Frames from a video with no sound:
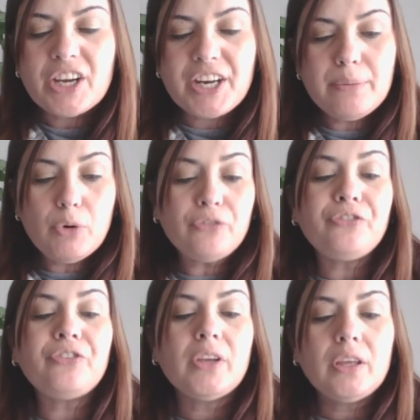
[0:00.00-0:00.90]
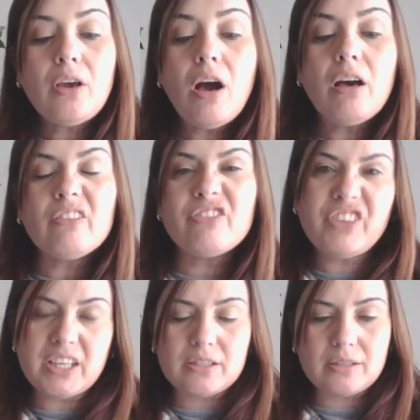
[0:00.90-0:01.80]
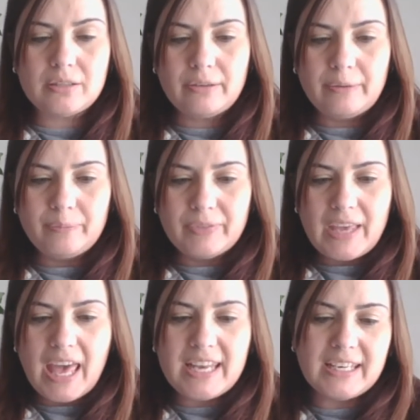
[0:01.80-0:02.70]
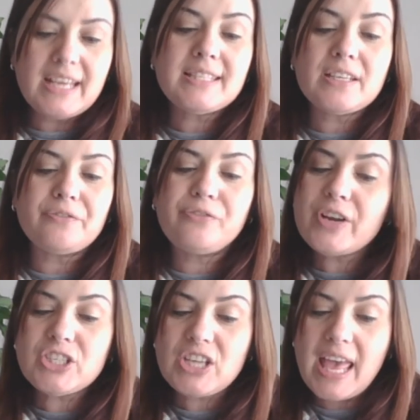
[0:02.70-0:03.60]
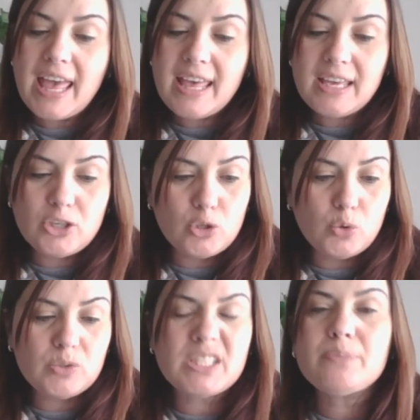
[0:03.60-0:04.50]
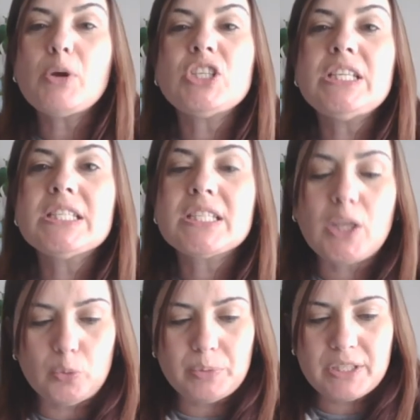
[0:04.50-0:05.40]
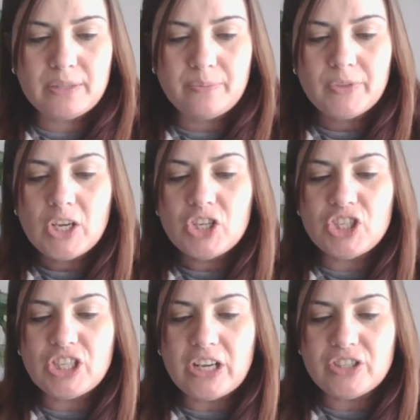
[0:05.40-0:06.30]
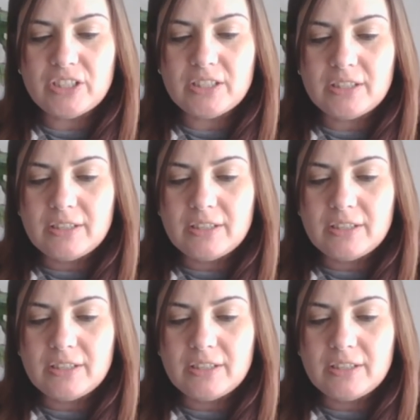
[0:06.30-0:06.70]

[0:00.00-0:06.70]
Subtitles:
"Remove your wigs and get some fresh air into your spotty scalps," she shouted.